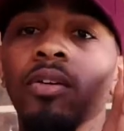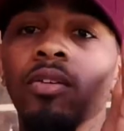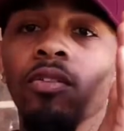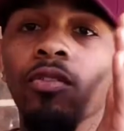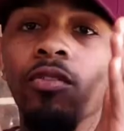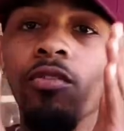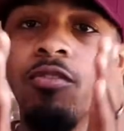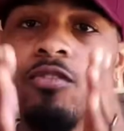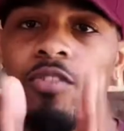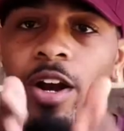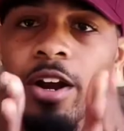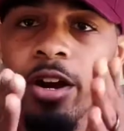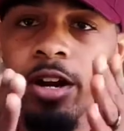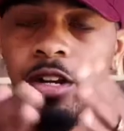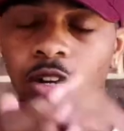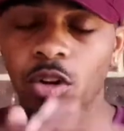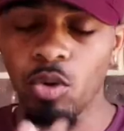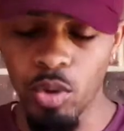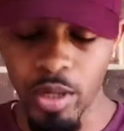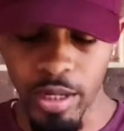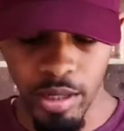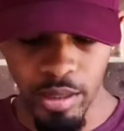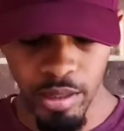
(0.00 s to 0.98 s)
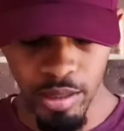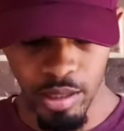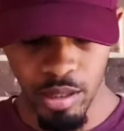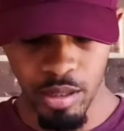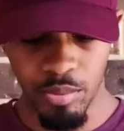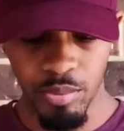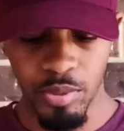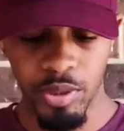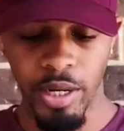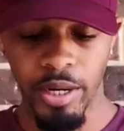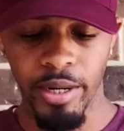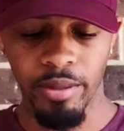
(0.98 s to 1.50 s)
very quickly
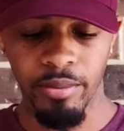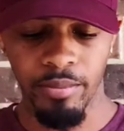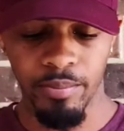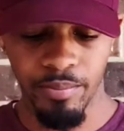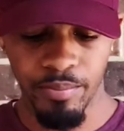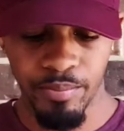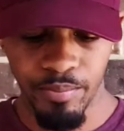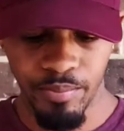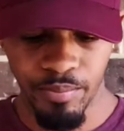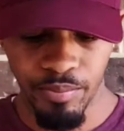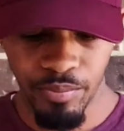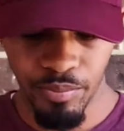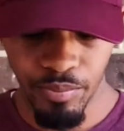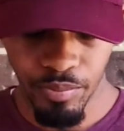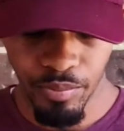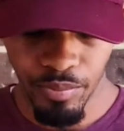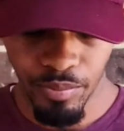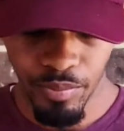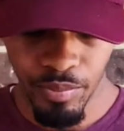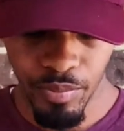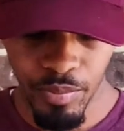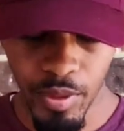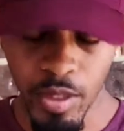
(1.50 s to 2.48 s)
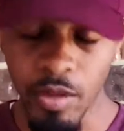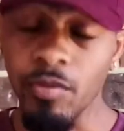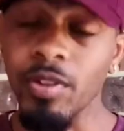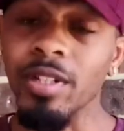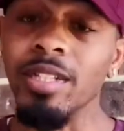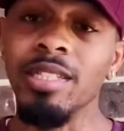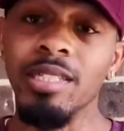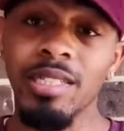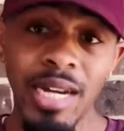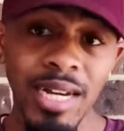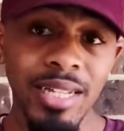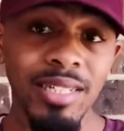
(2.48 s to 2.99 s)
come Saturday. If
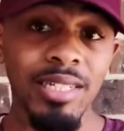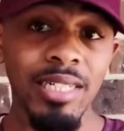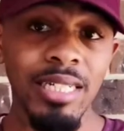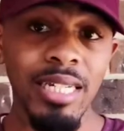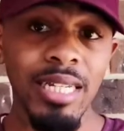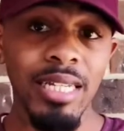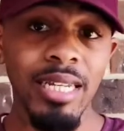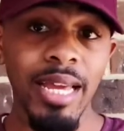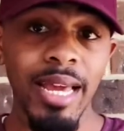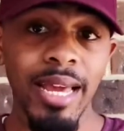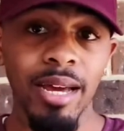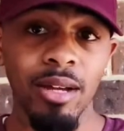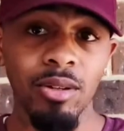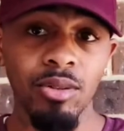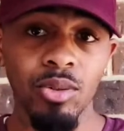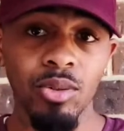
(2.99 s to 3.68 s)
it doesn't get handled,